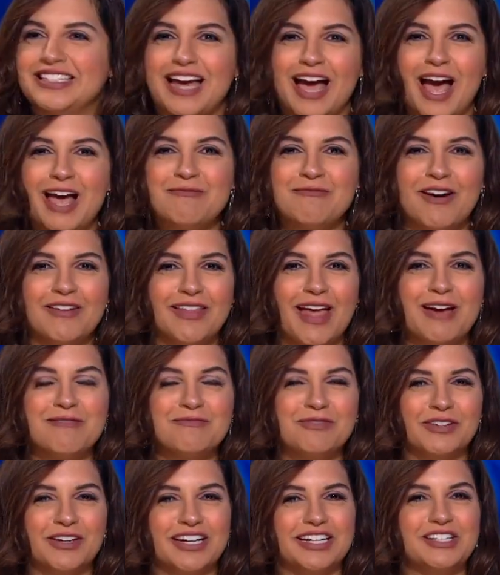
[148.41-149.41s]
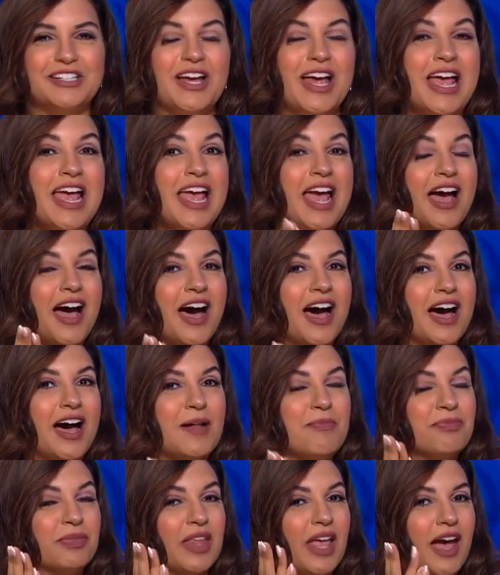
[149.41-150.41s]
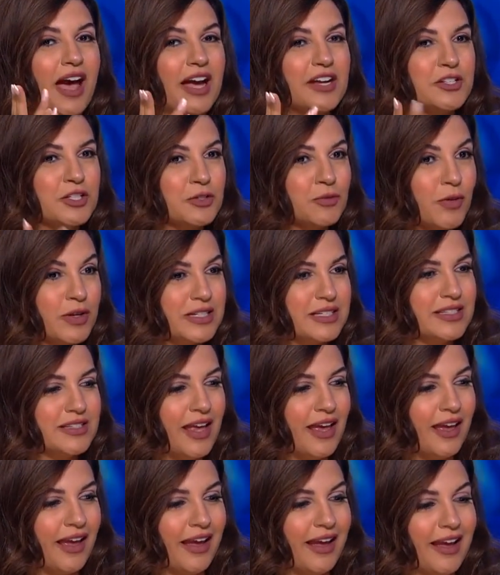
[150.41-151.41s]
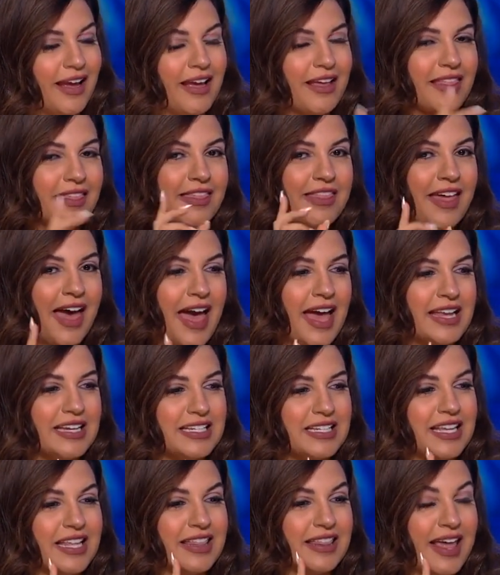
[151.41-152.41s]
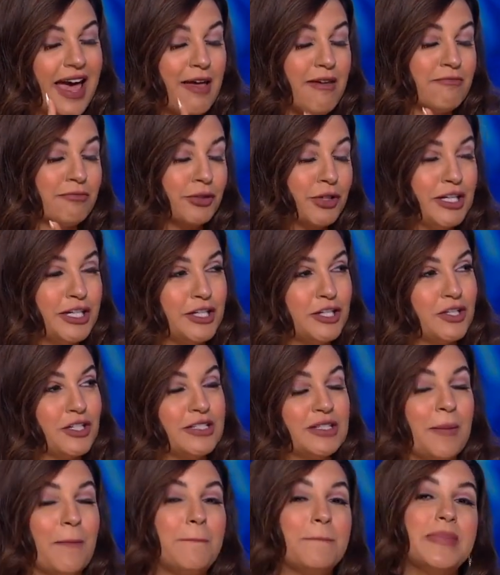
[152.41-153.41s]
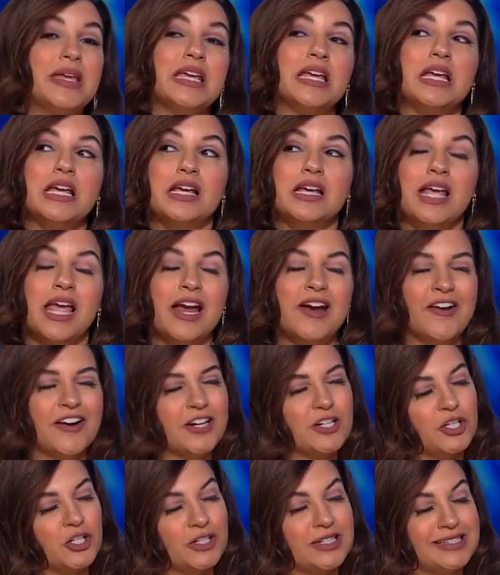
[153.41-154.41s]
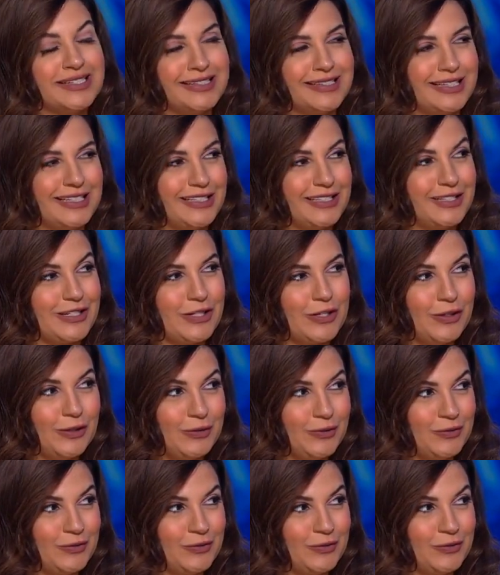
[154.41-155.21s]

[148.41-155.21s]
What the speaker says: time on that bridge. I just want to say that bridge is a big character in season two.